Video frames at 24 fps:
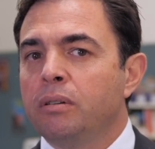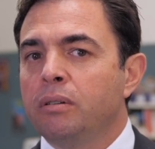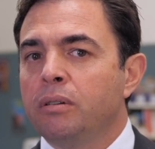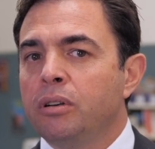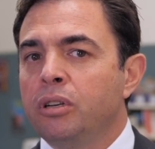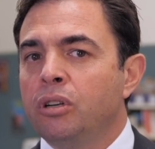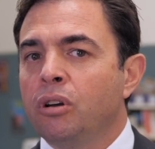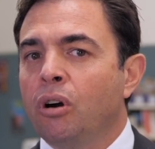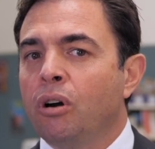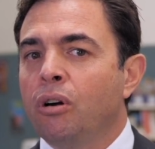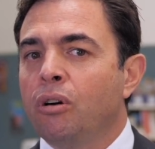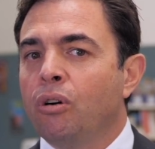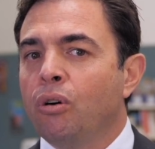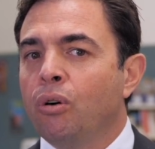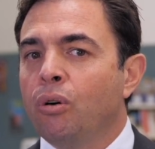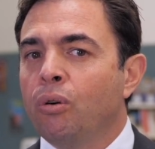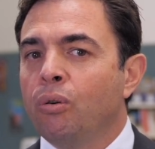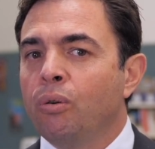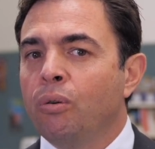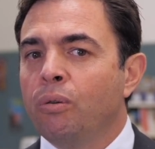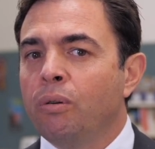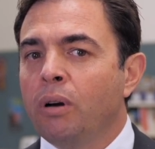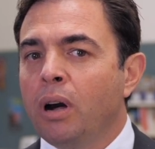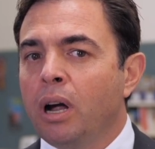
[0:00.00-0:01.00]
not
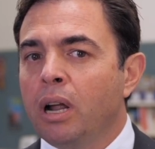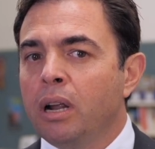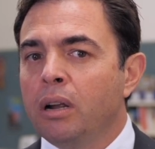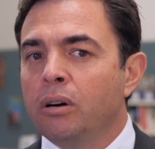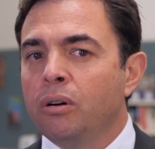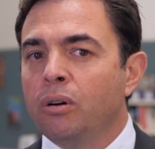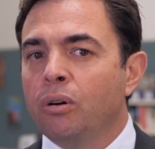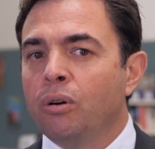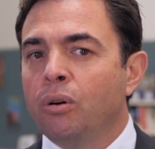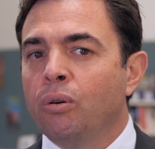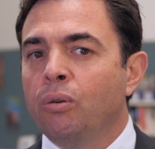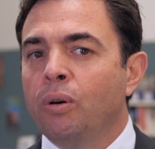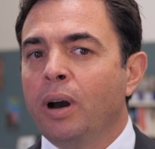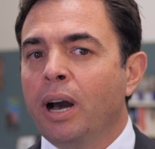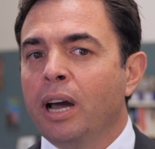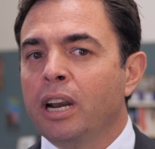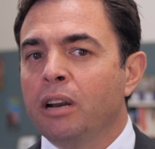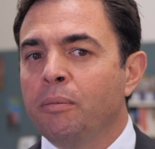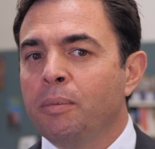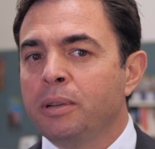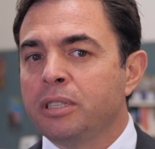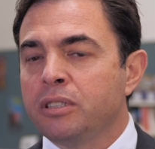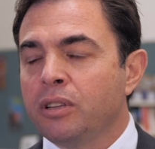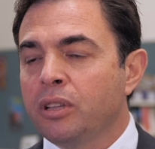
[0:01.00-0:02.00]
all
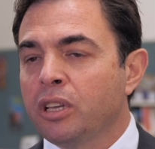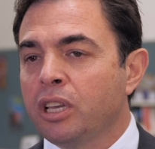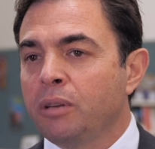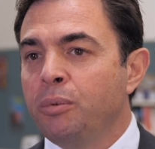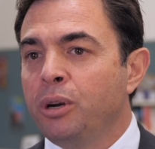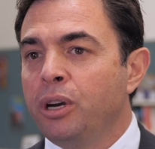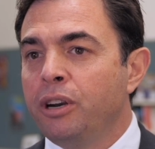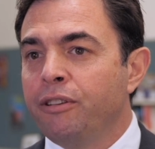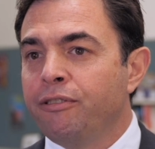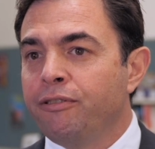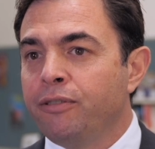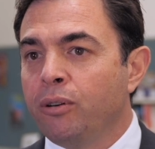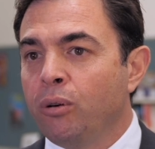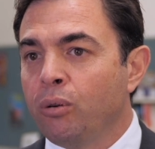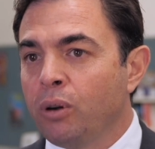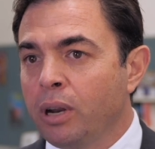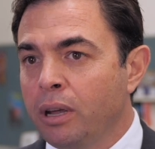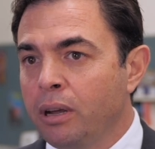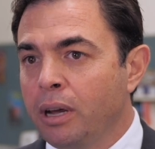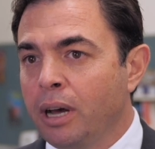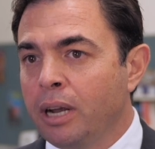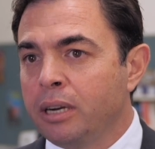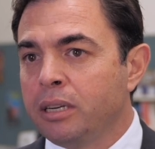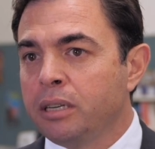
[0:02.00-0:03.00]
elements of the community
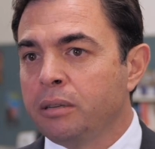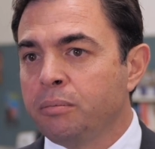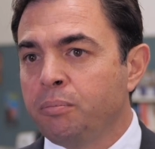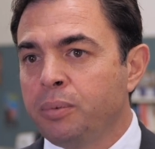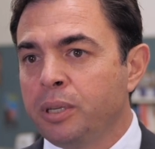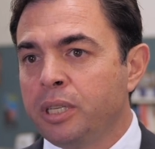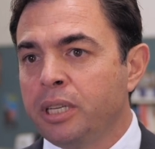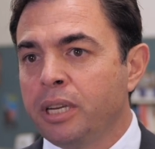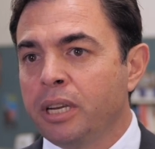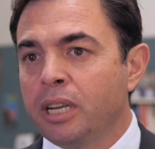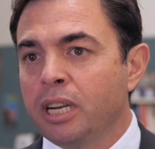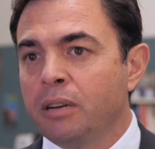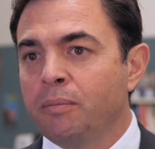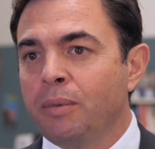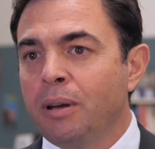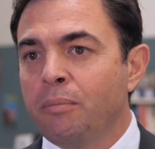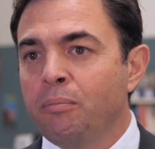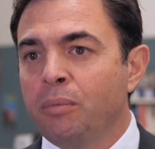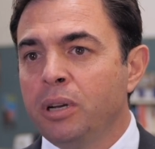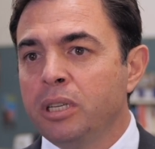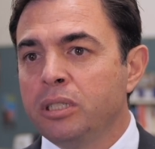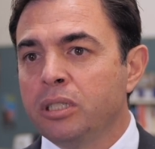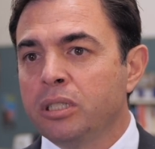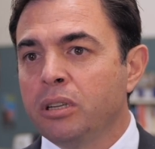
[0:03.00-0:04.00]
fall under particular
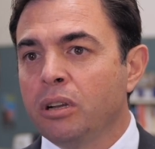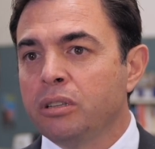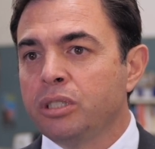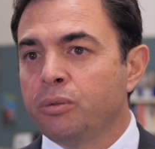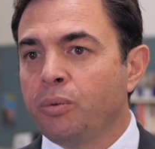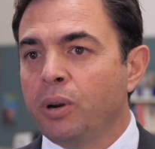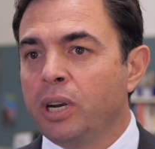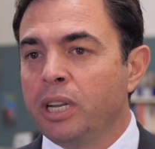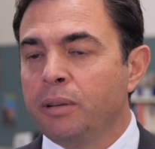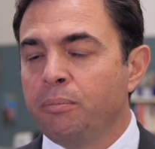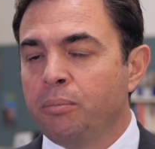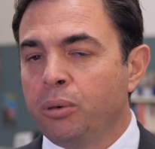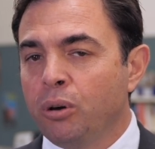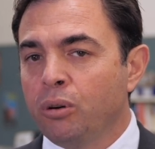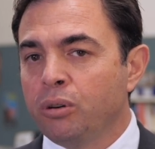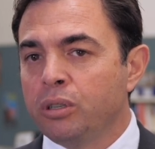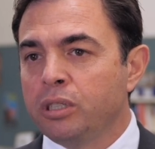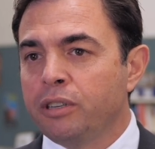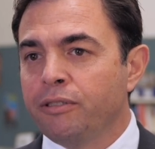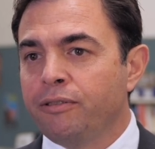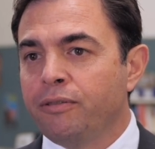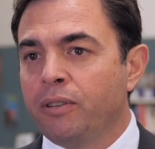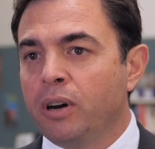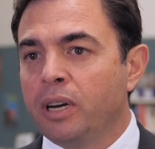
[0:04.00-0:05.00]
members, so it's really
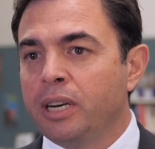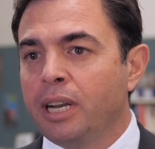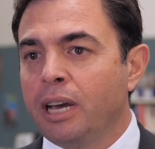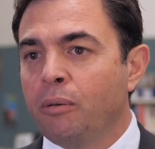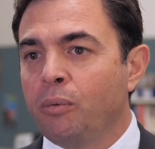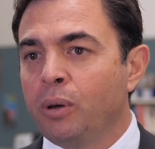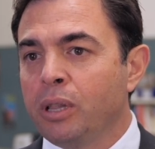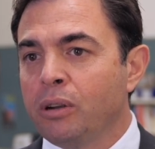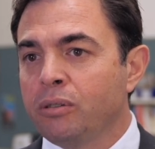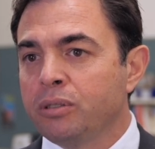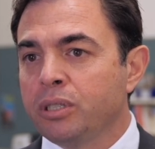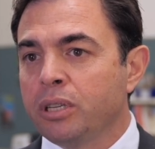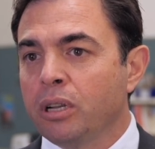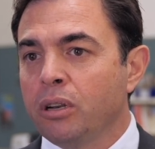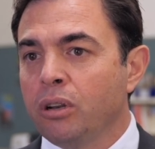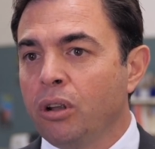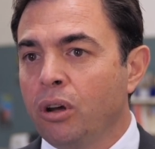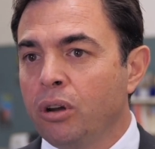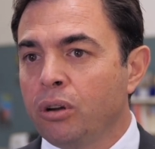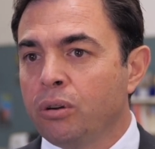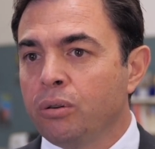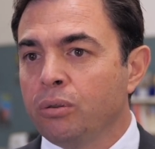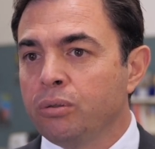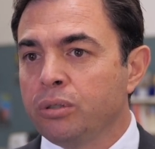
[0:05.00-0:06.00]
important to find out whether it's a
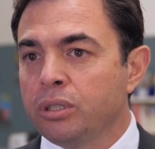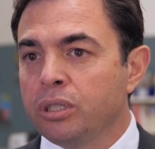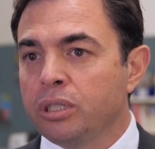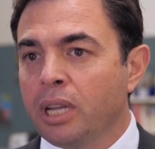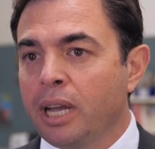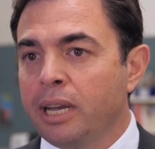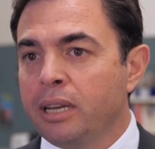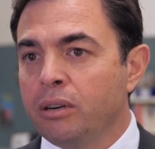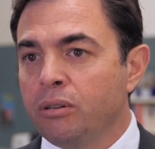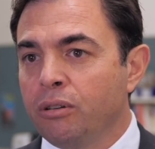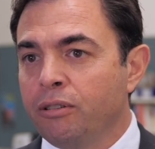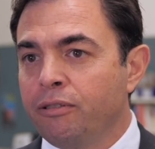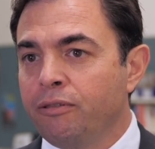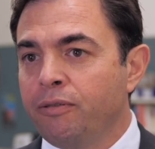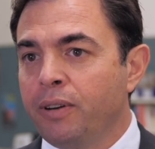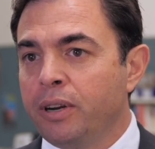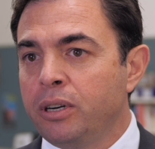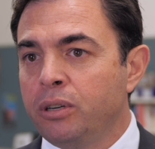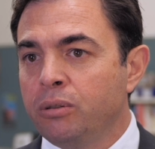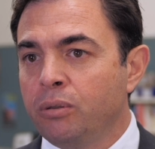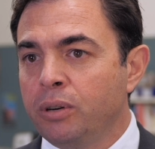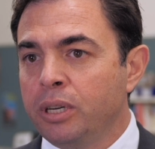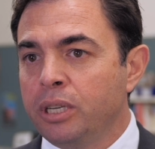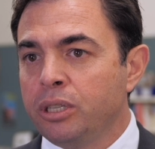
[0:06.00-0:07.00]
local, state or
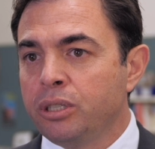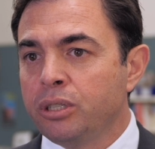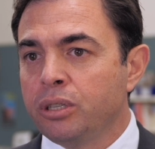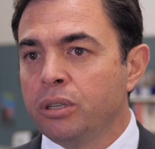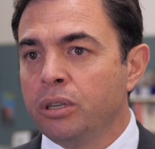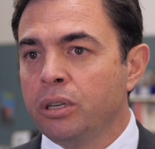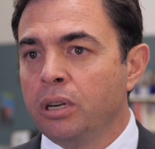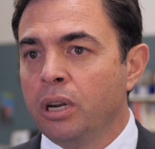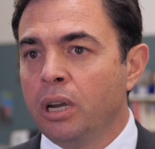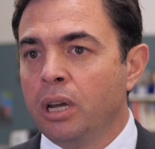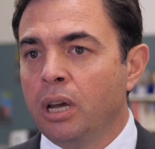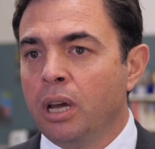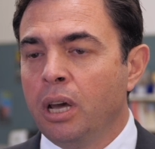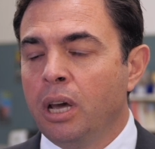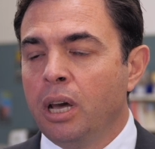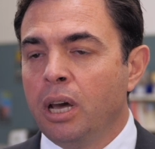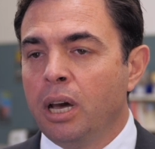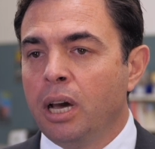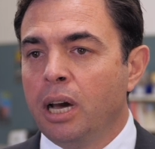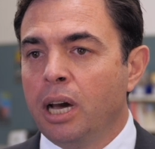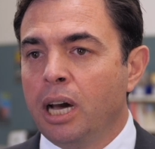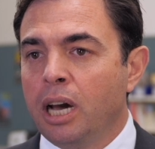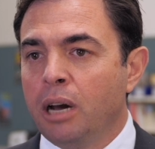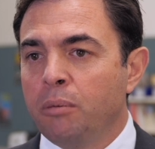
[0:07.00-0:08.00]
federal issue
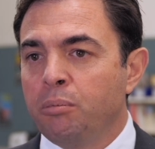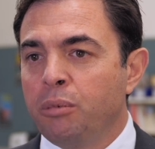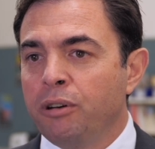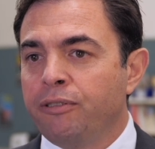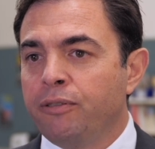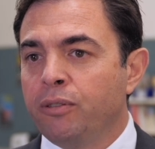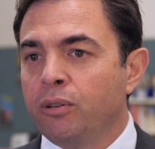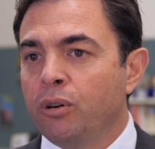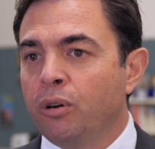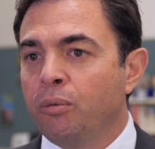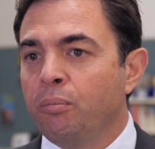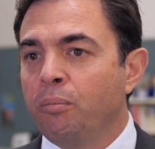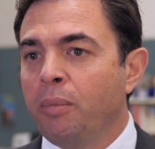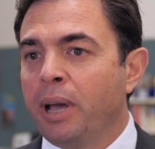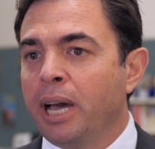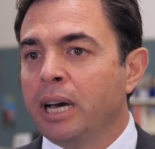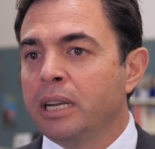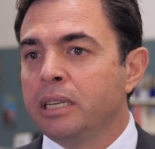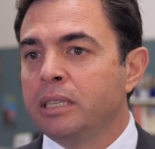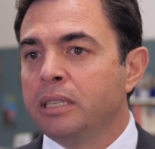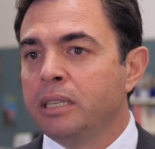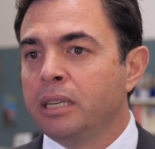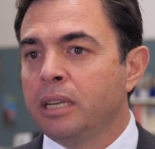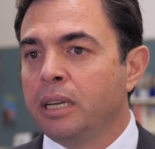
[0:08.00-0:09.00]
before
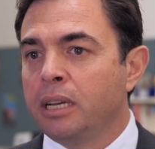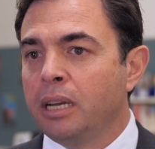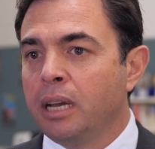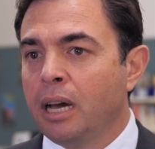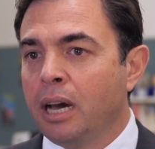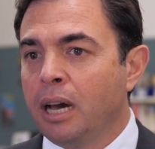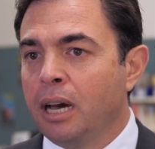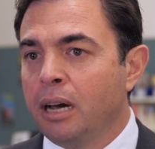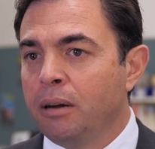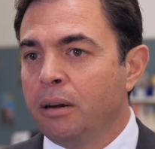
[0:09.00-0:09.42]
mounting